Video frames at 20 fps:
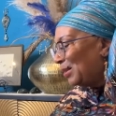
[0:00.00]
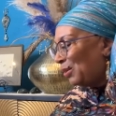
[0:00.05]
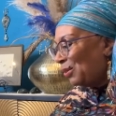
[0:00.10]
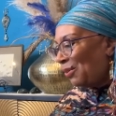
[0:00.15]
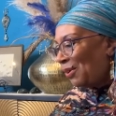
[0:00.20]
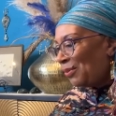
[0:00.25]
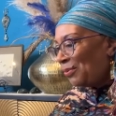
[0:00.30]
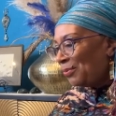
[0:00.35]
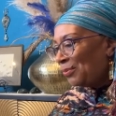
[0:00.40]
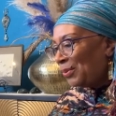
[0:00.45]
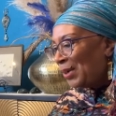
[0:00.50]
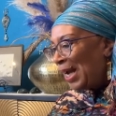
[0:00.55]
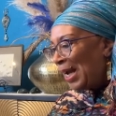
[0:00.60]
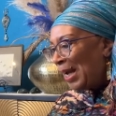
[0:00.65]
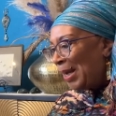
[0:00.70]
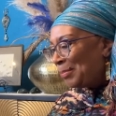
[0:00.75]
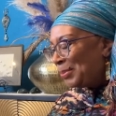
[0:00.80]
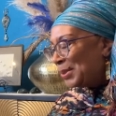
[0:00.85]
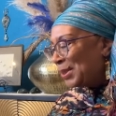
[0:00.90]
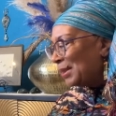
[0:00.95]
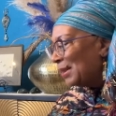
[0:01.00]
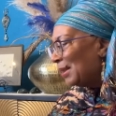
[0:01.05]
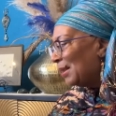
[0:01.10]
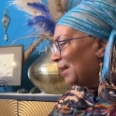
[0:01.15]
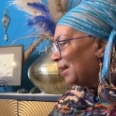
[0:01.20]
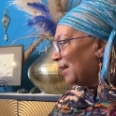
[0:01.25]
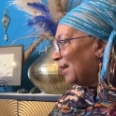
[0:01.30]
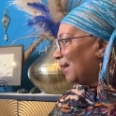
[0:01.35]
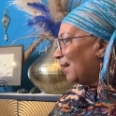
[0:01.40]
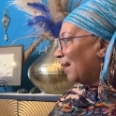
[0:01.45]
cloth wraps.
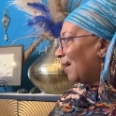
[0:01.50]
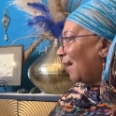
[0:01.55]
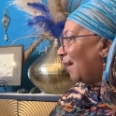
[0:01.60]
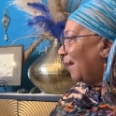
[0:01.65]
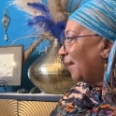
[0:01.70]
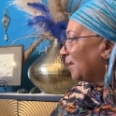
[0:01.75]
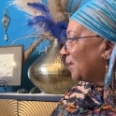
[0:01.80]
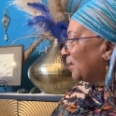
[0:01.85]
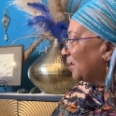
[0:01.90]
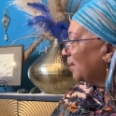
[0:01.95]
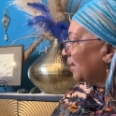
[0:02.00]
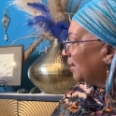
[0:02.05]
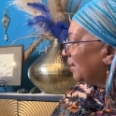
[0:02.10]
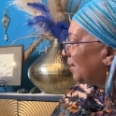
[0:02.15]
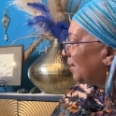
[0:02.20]
I saw the